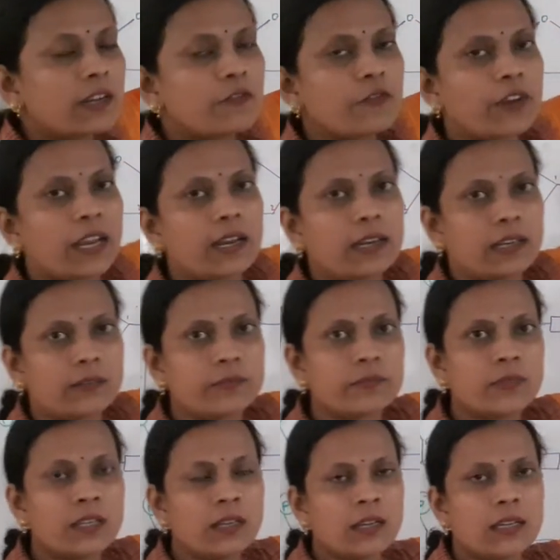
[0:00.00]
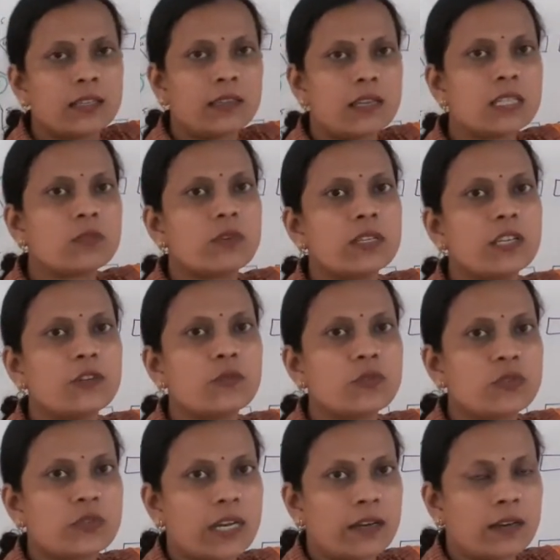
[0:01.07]
Franklin. These were the two
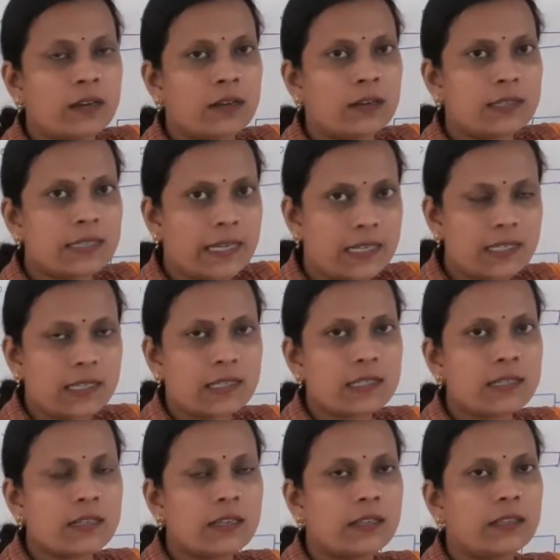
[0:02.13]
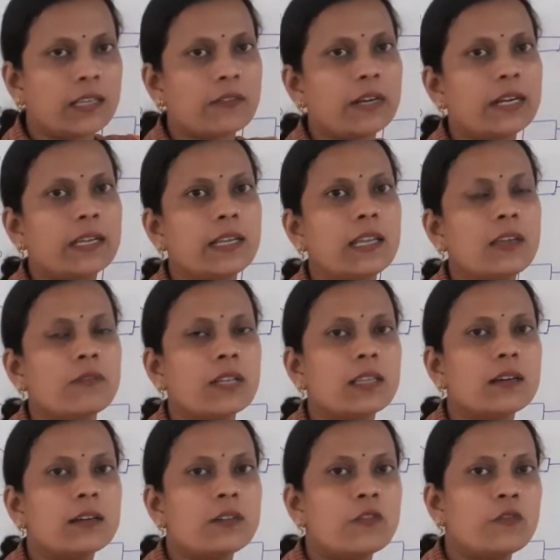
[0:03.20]
scientists. They were dealing with
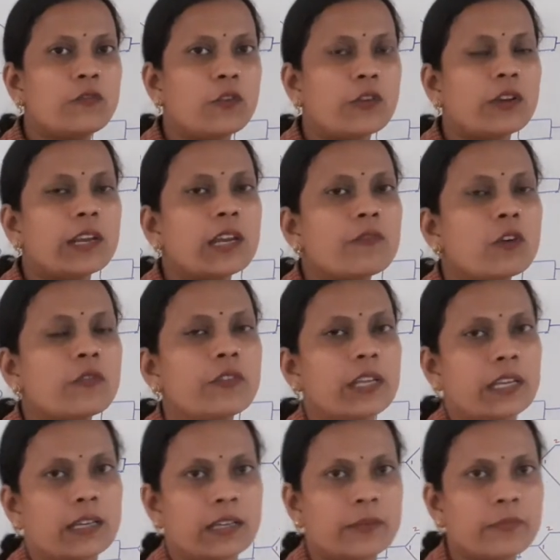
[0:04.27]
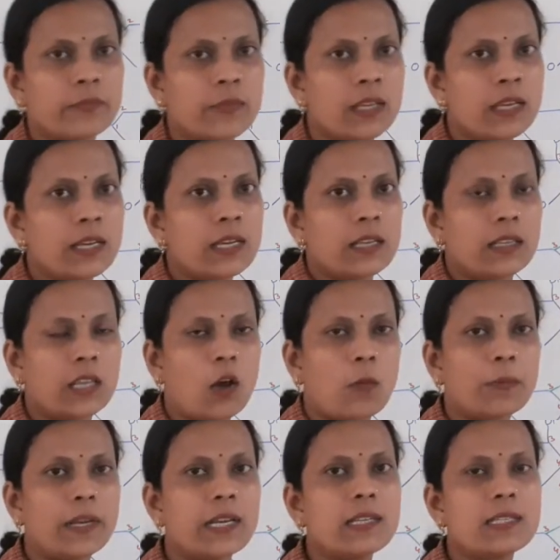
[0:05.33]
the photograph of DNA. They
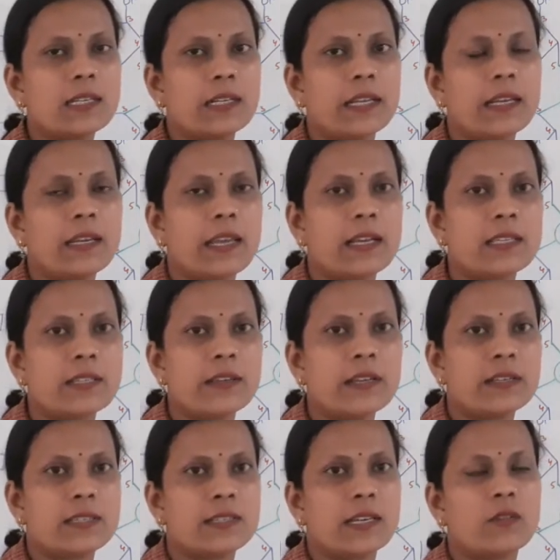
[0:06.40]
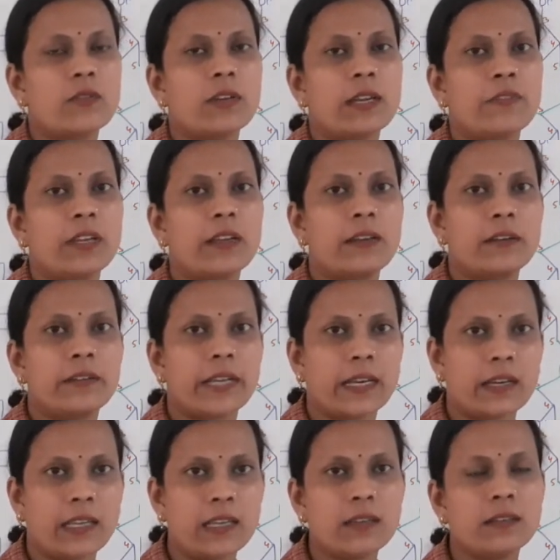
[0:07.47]
obtained certain X-ray crystallographic
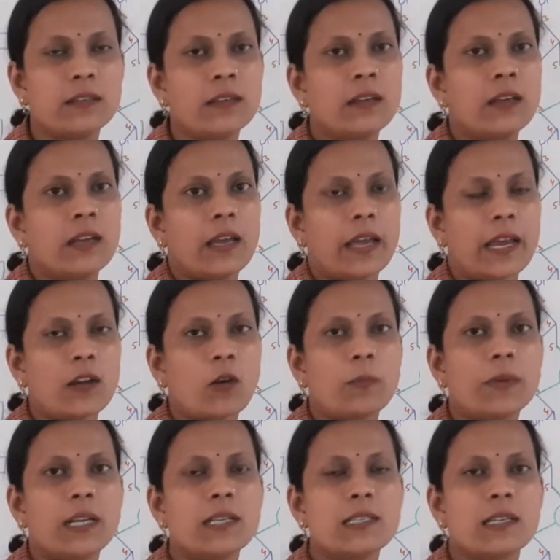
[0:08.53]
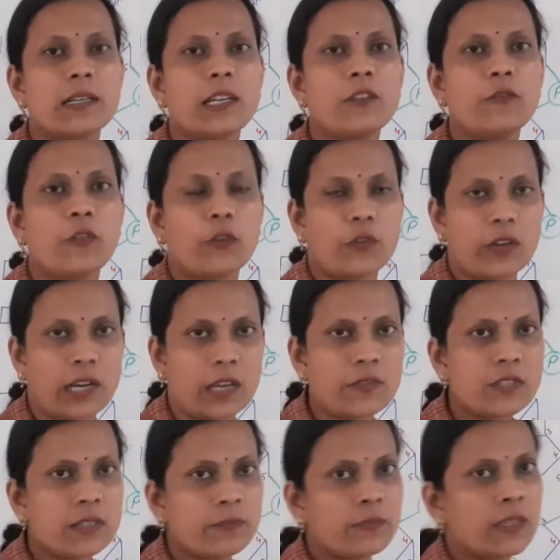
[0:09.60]
technique and obtained certain
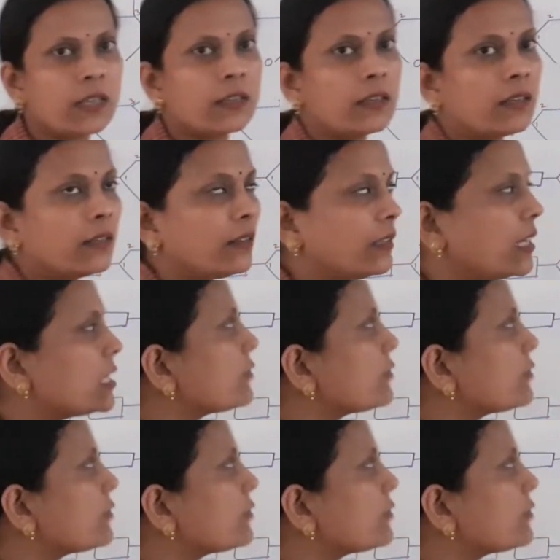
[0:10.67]
photographs. These